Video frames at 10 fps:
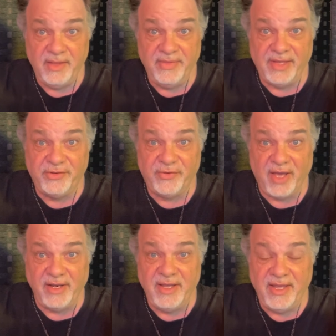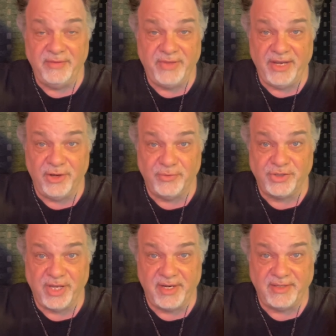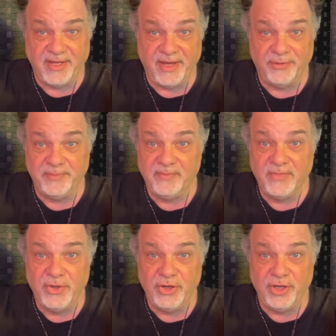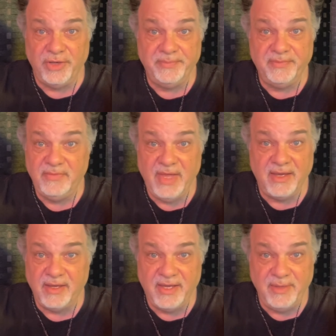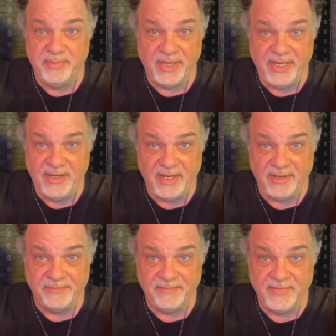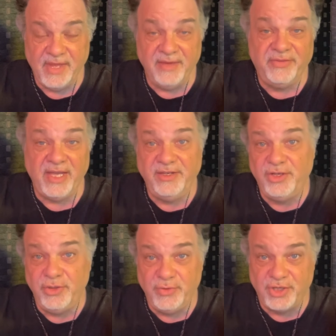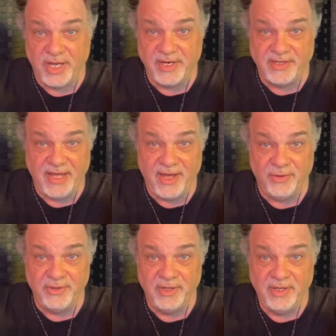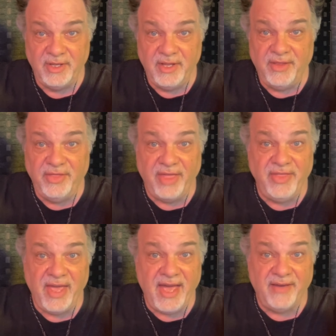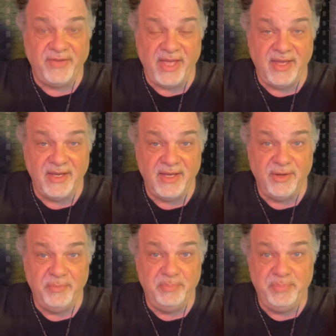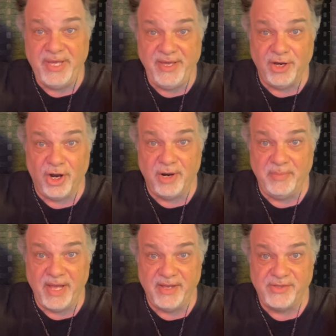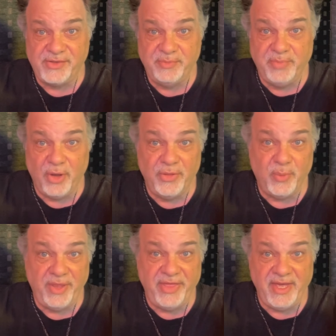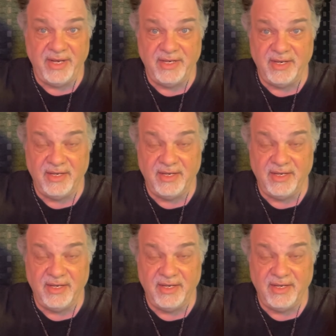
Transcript: That's fine. If they don't shut it down, good. They can keep bleeding. If they do shut it down, then they have a P R mess both within